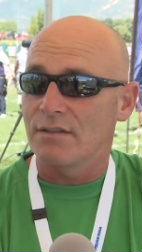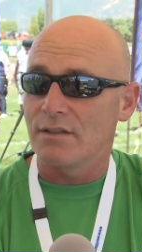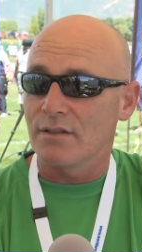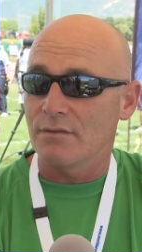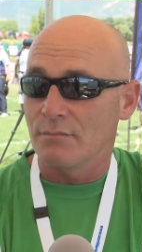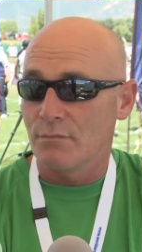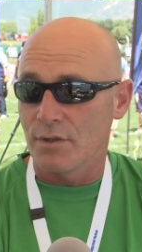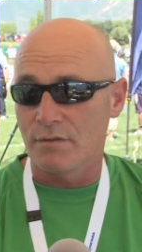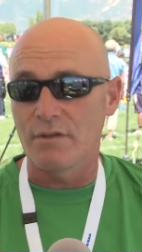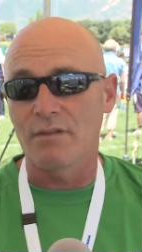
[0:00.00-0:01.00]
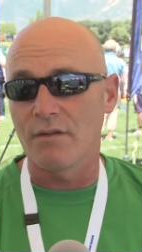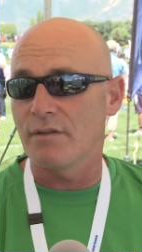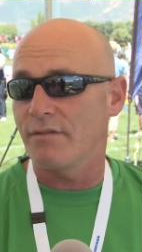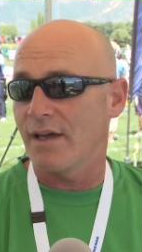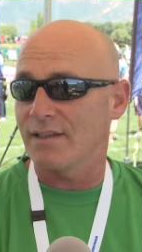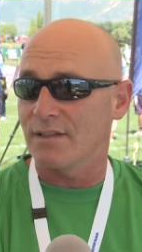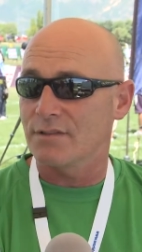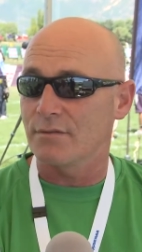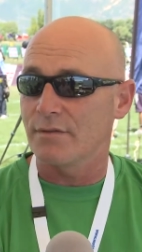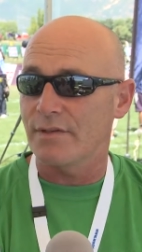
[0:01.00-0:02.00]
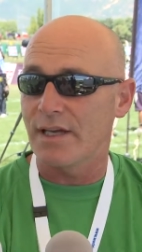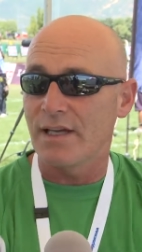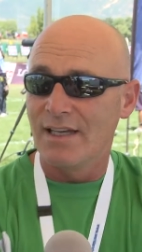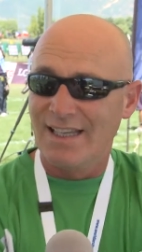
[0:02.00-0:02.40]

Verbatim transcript: you know. With given the fact that some of uh,